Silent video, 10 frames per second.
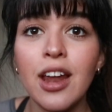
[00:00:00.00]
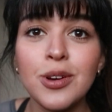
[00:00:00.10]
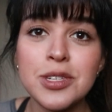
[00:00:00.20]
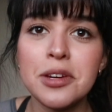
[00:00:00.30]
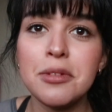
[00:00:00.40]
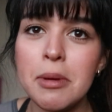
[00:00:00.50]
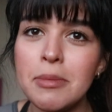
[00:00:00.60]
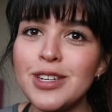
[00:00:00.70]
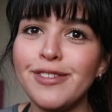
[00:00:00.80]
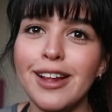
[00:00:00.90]
And also
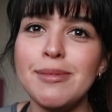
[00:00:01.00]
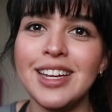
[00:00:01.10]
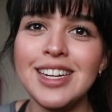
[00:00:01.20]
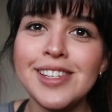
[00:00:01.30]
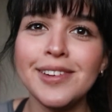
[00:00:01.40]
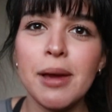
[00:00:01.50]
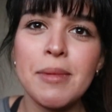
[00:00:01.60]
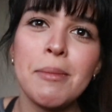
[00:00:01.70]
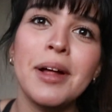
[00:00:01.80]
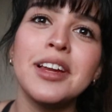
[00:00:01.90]
remember to follow me on Instagram
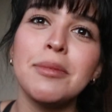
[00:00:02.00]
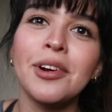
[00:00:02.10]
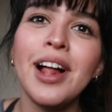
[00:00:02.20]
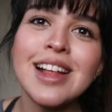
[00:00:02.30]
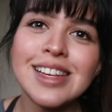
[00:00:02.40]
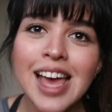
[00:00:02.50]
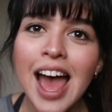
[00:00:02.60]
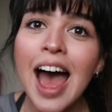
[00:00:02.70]
at Melanie Morales.